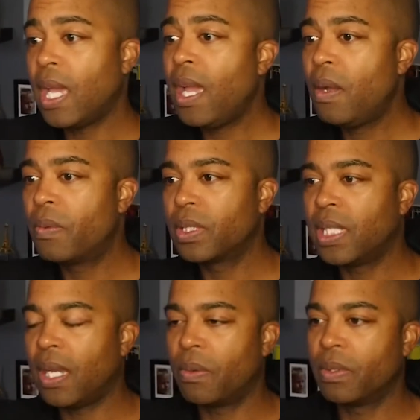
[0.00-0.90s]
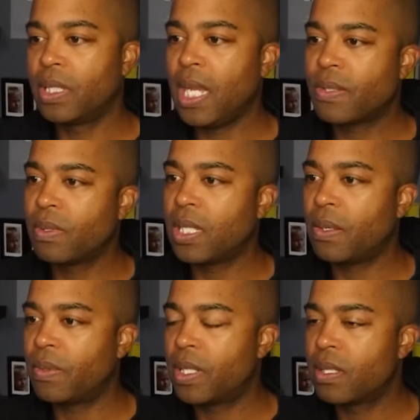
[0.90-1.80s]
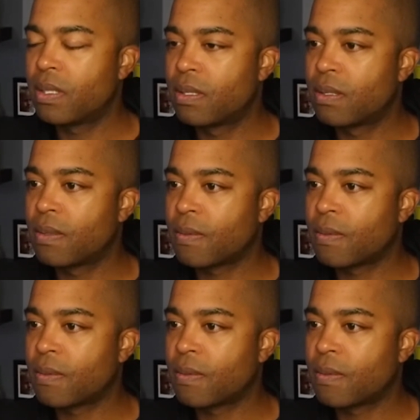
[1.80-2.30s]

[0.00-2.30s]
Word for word: That what that that's what that was.